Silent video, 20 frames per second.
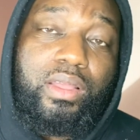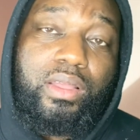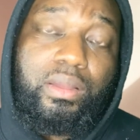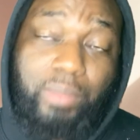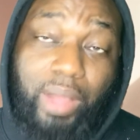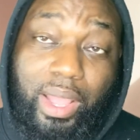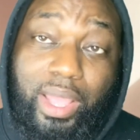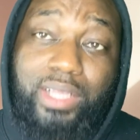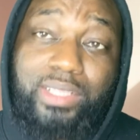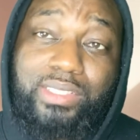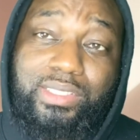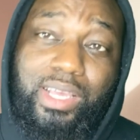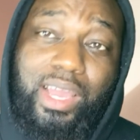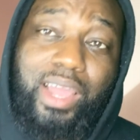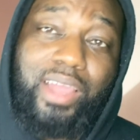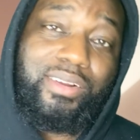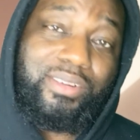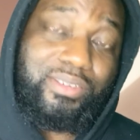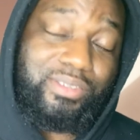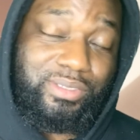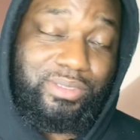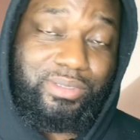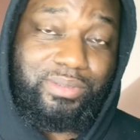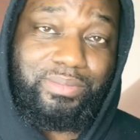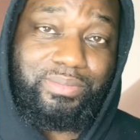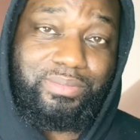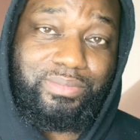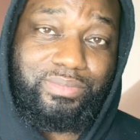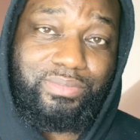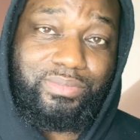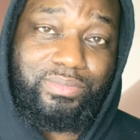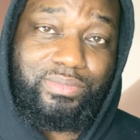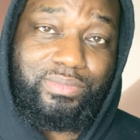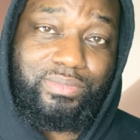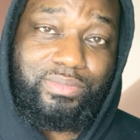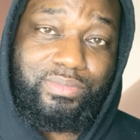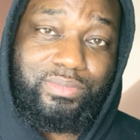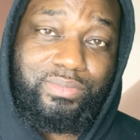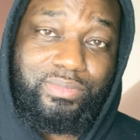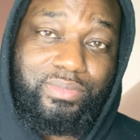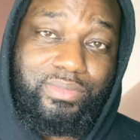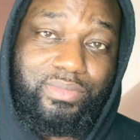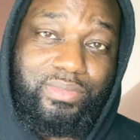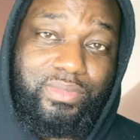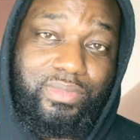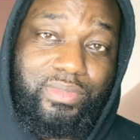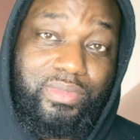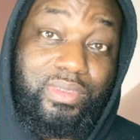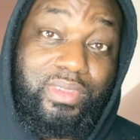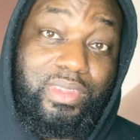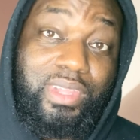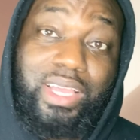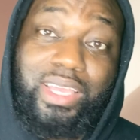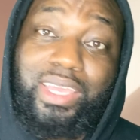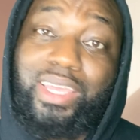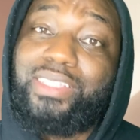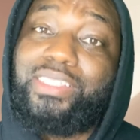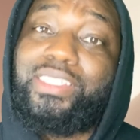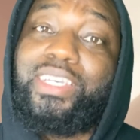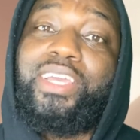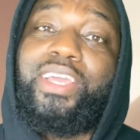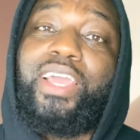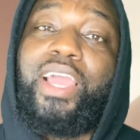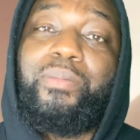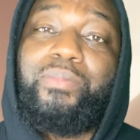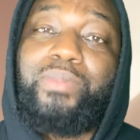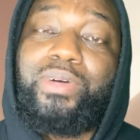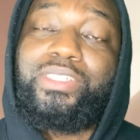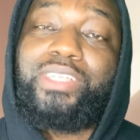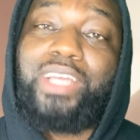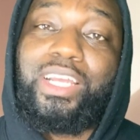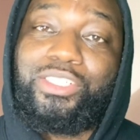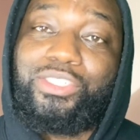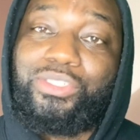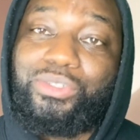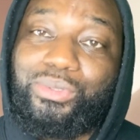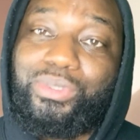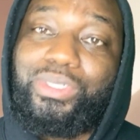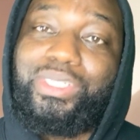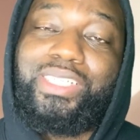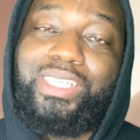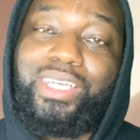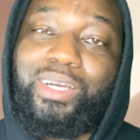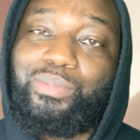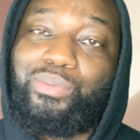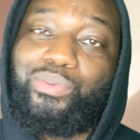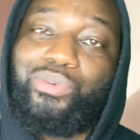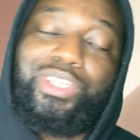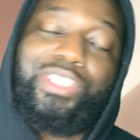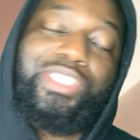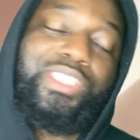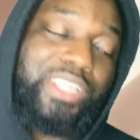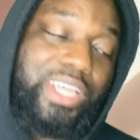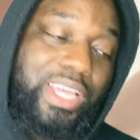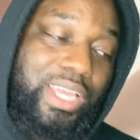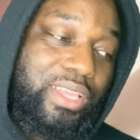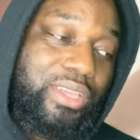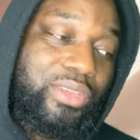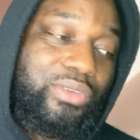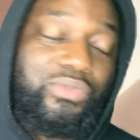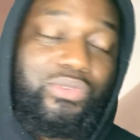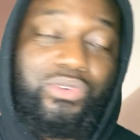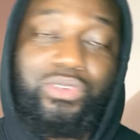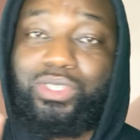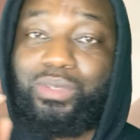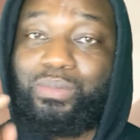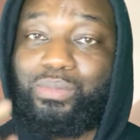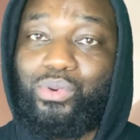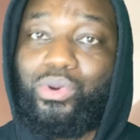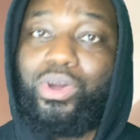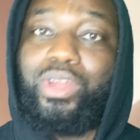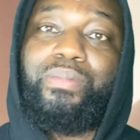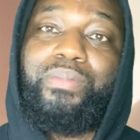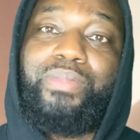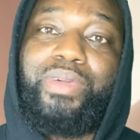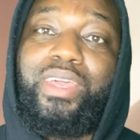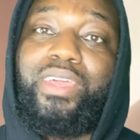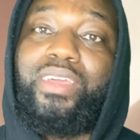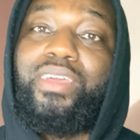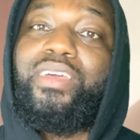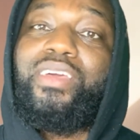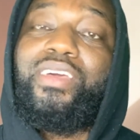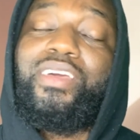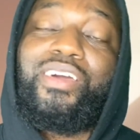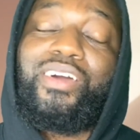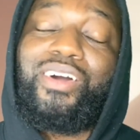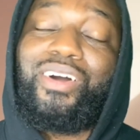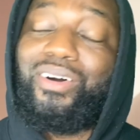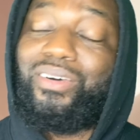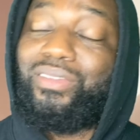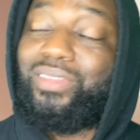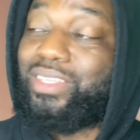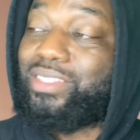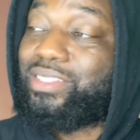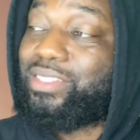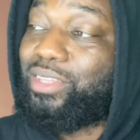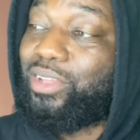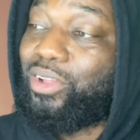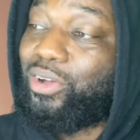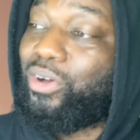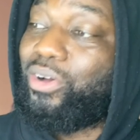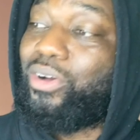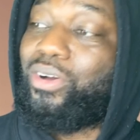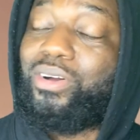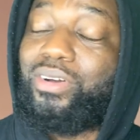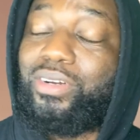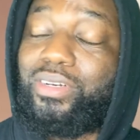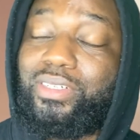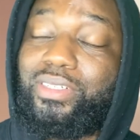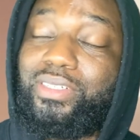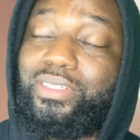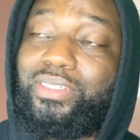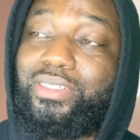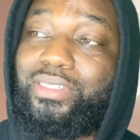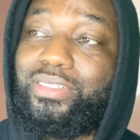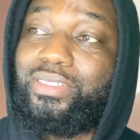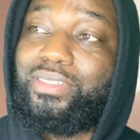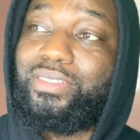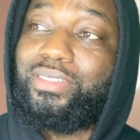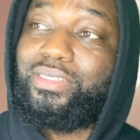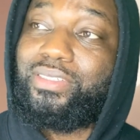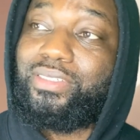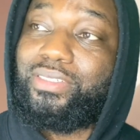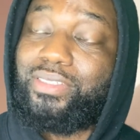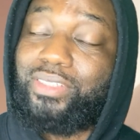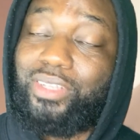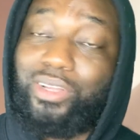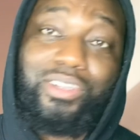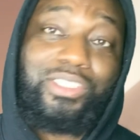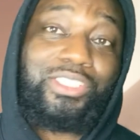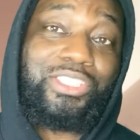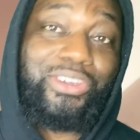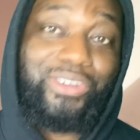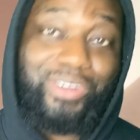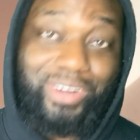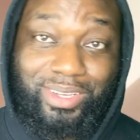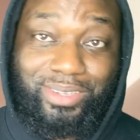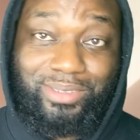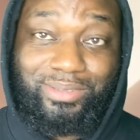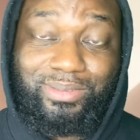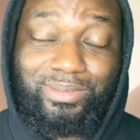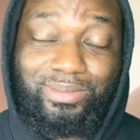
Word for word: My insiders. I can't tell you how much I truly appreciate you for supporting me on this long, long journey.